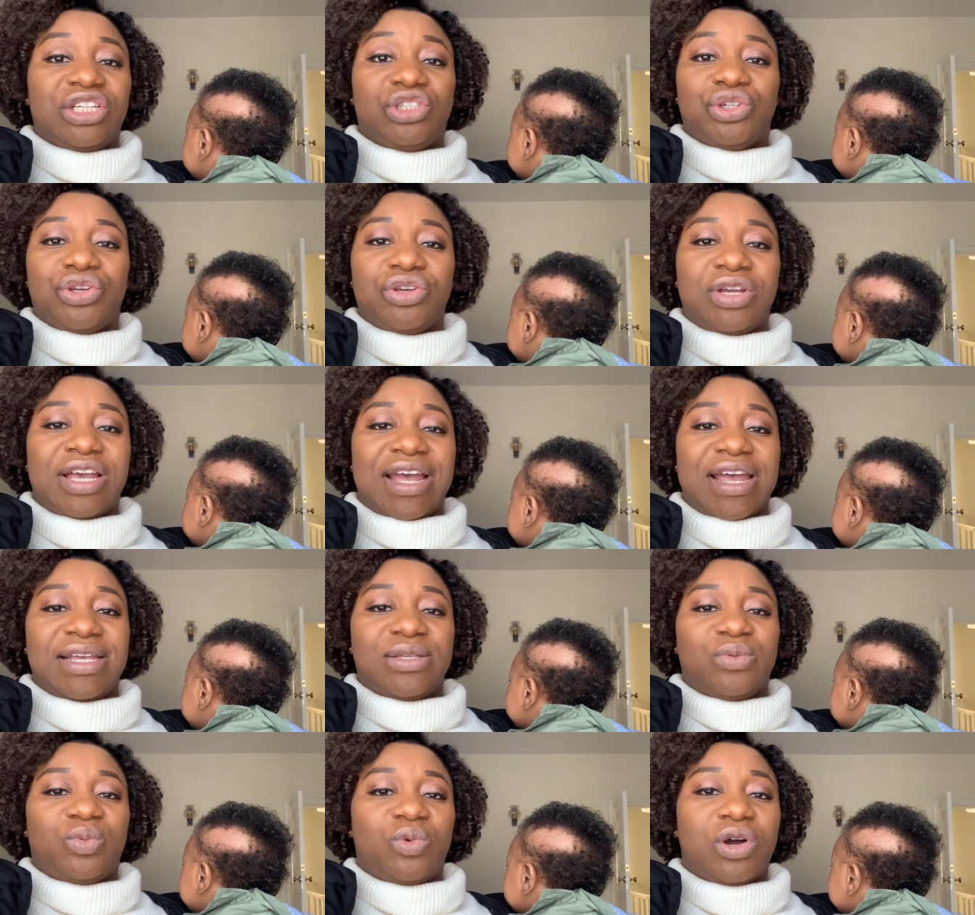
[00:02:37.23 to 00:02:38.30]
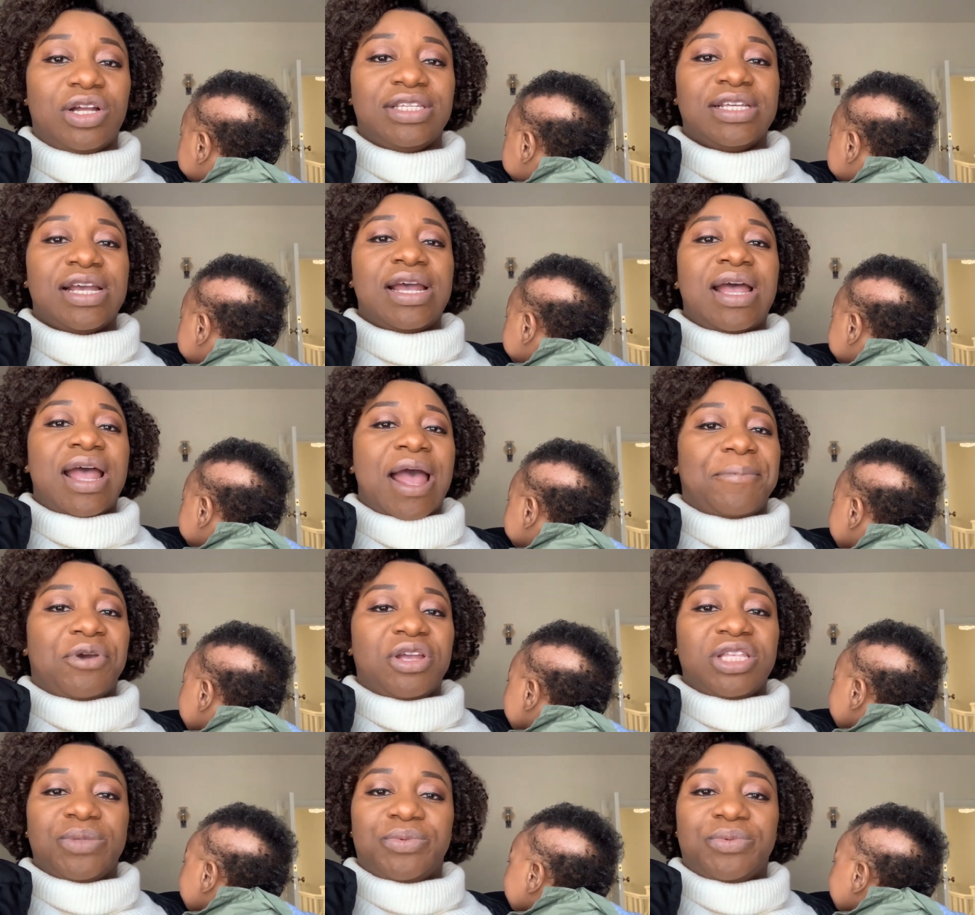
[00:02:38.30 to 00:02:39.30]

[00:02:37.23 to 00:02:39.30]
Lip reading: show you guys what I'm going to